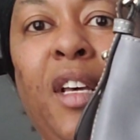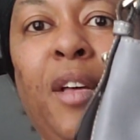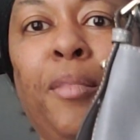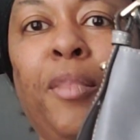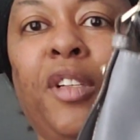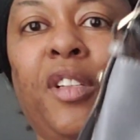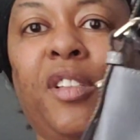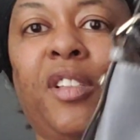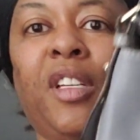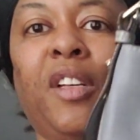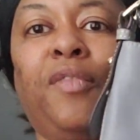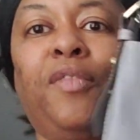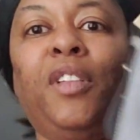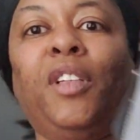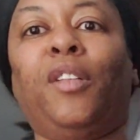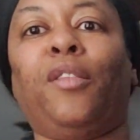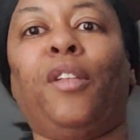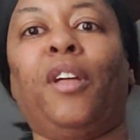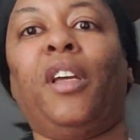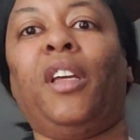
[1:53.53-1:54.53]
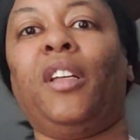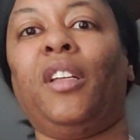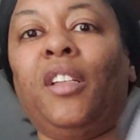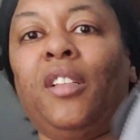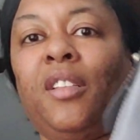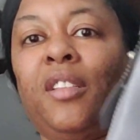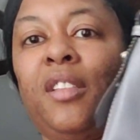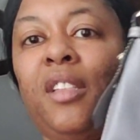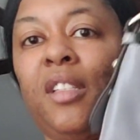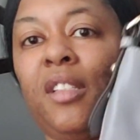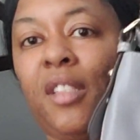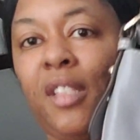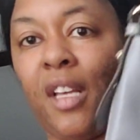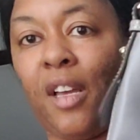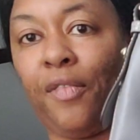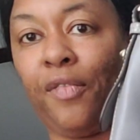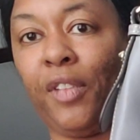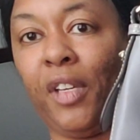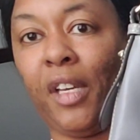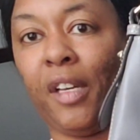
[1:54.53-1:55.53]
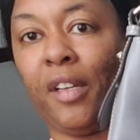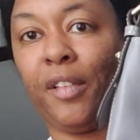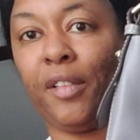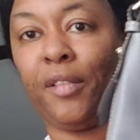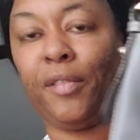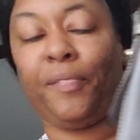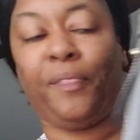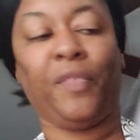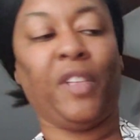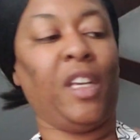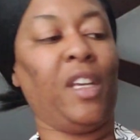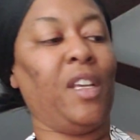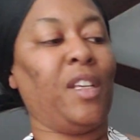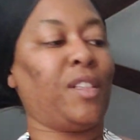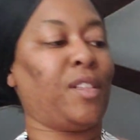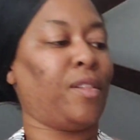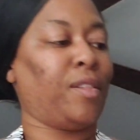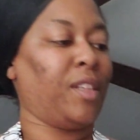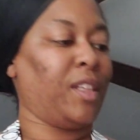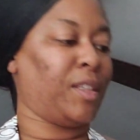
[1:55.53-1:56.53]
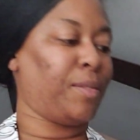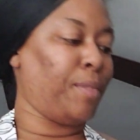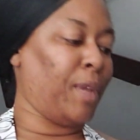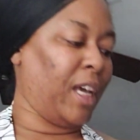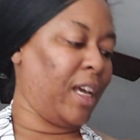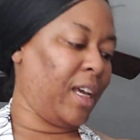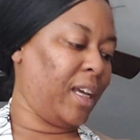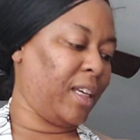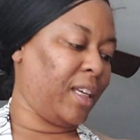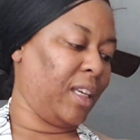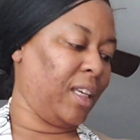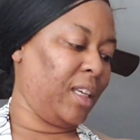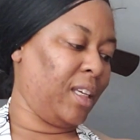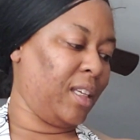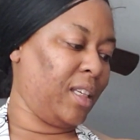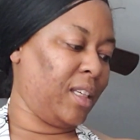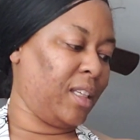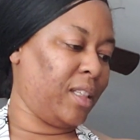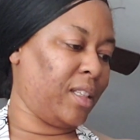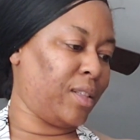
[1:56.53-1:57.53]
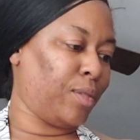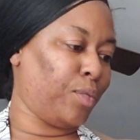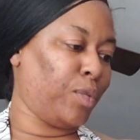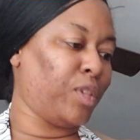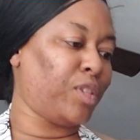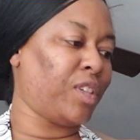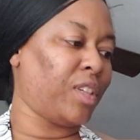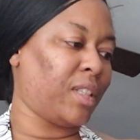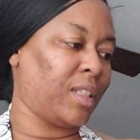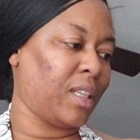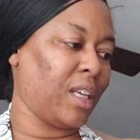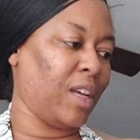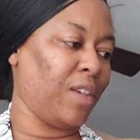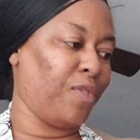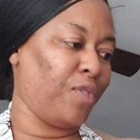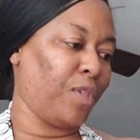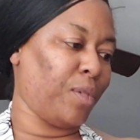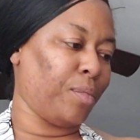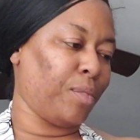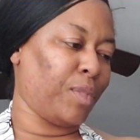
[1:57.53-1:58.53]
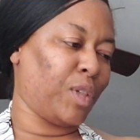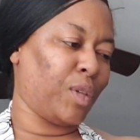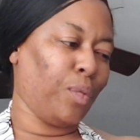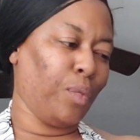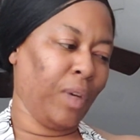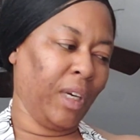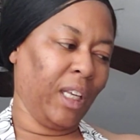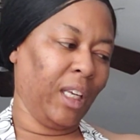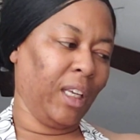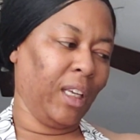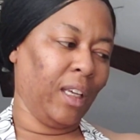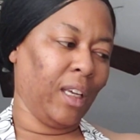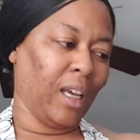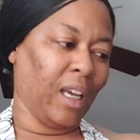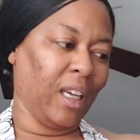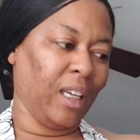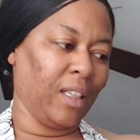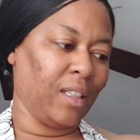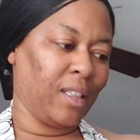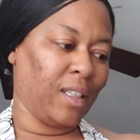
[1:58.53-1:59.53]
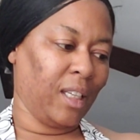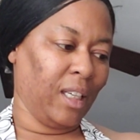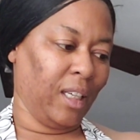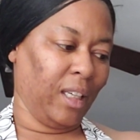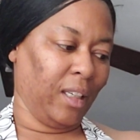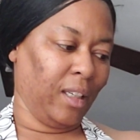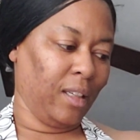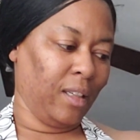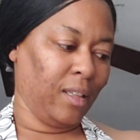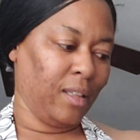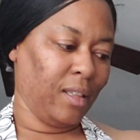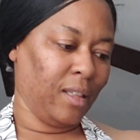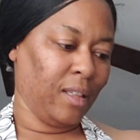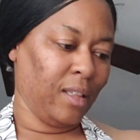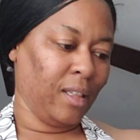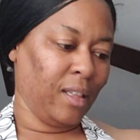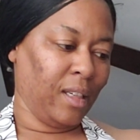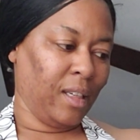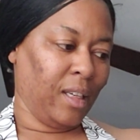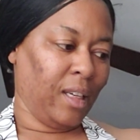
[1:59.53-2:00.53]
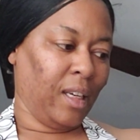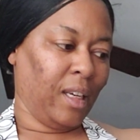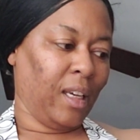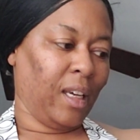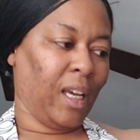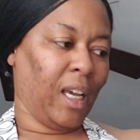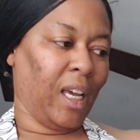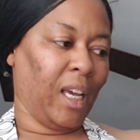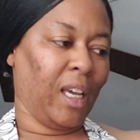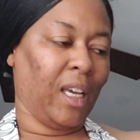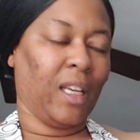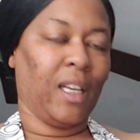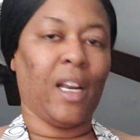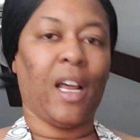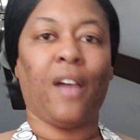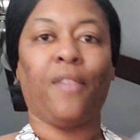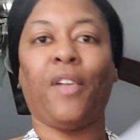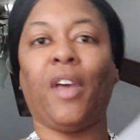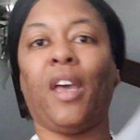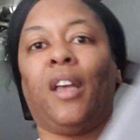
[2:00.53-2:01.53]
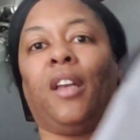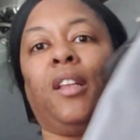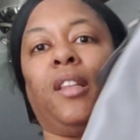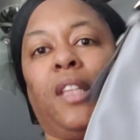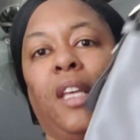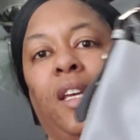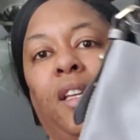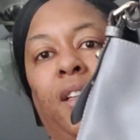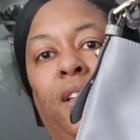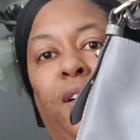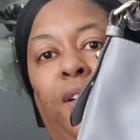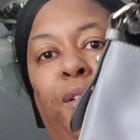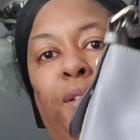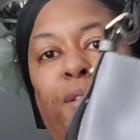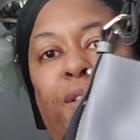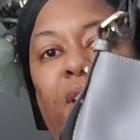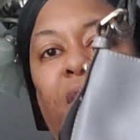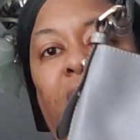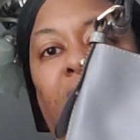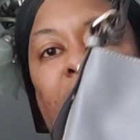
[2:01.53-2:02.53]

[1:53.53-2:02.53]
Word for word: But it's definitely gray, and this is in Saffiano. So this bag is, we'll just say from 2018 and I've had it that long.